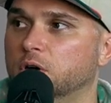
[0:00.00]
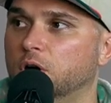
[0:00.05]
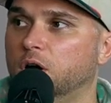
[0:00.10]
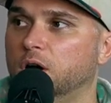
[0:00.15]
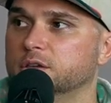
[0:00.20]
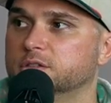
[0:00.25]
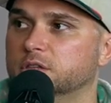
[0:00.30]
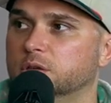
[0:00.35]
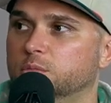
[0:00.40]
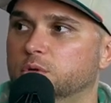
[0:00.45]

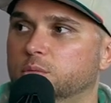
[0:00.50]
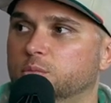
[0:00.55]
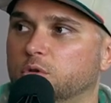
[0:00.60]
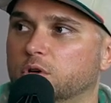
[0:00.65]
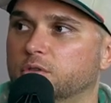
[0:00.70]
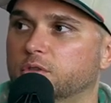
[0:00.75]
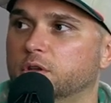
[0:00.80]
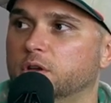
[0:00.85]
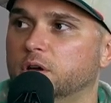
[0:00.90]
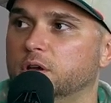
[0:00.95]
awesome and
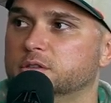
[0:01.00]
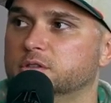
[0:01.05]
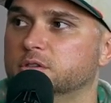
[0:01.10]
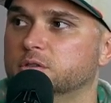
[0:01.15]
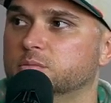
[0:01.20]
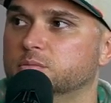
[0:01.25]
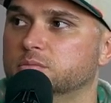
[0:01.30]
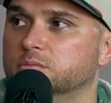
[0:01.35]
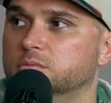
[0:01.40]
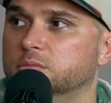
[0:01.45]
more than
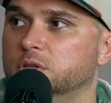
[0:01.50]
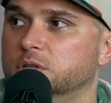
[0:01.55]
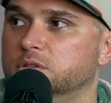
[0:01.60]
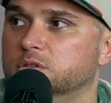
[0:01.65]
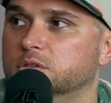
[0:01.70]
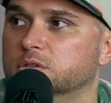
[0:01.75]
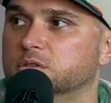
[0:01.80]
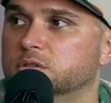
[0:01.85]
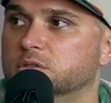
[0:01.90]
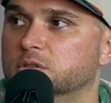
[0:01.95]
awesome, and
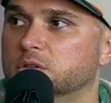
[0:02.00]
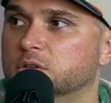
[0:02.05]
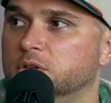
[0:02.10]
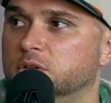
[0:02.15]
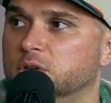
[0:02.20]
just